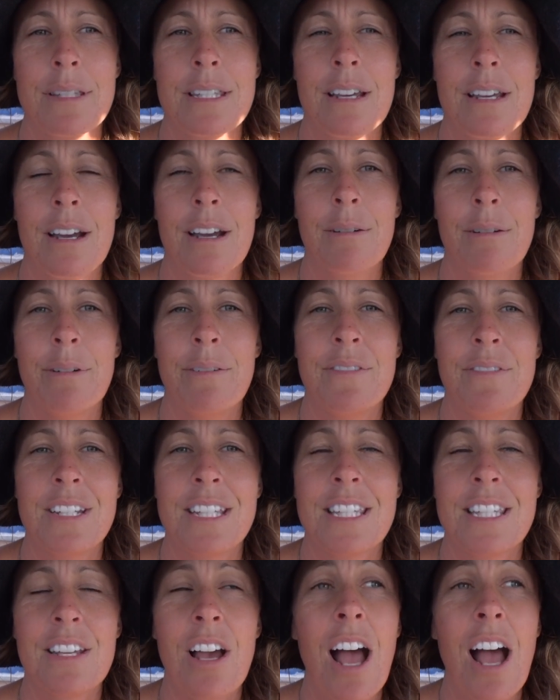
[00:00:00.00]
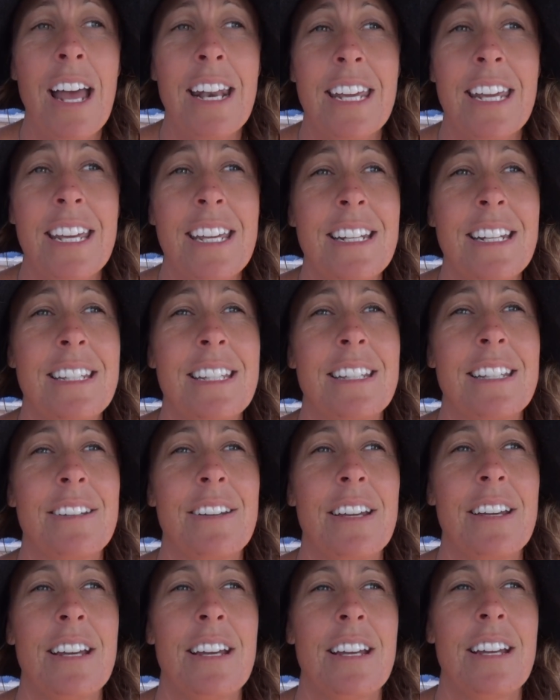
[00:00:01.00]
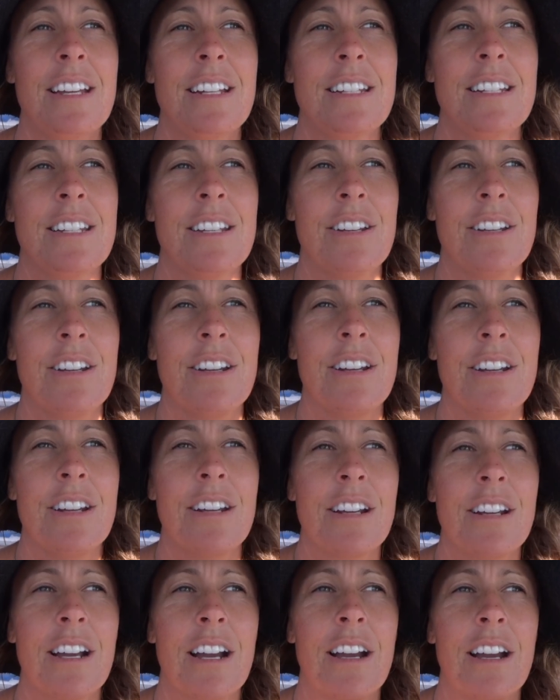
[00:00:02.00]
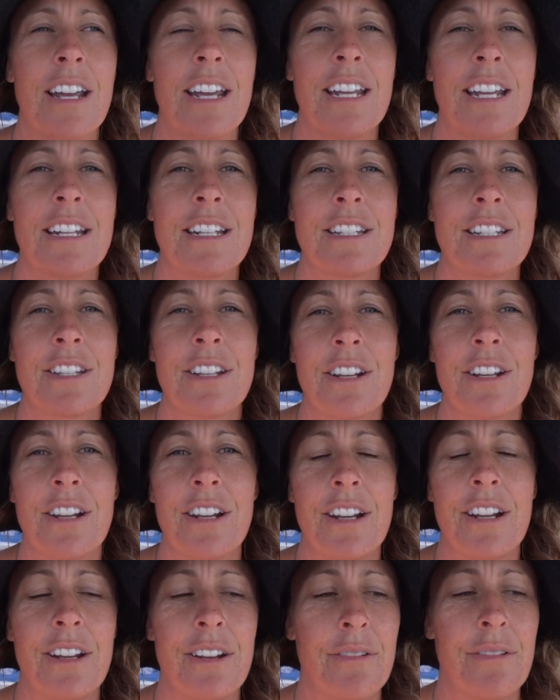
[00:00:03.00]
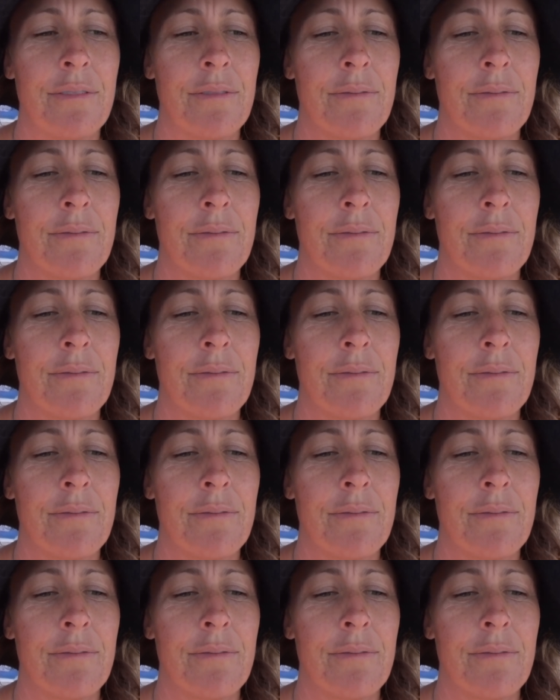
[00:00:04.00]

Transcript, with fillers: So we've decided to go into,